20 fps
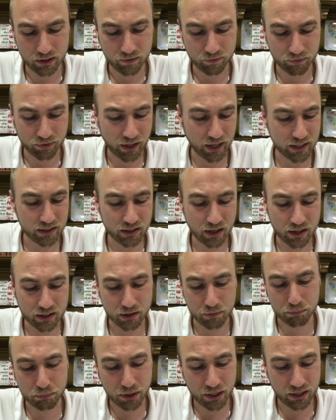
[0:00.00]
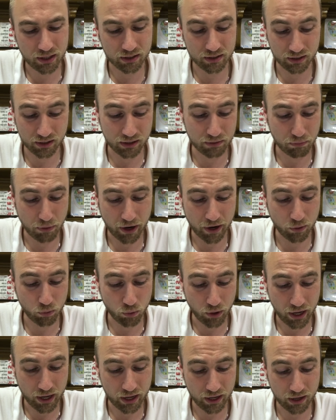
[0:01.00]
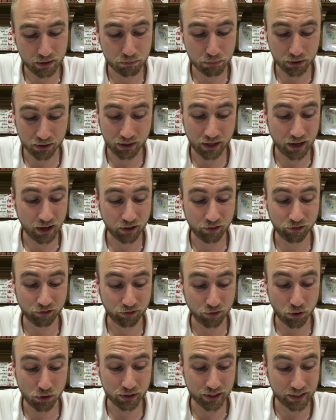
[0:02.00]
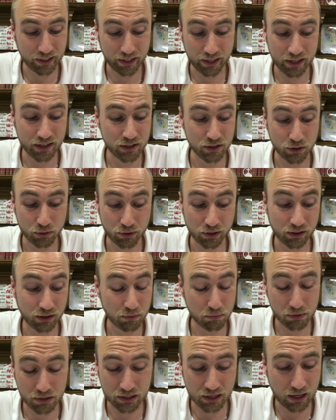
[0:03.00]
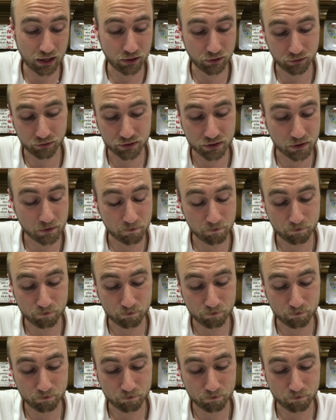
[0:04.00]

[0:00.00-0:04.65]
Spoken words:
They dug a pit in my way, but they have fallen into it themselves.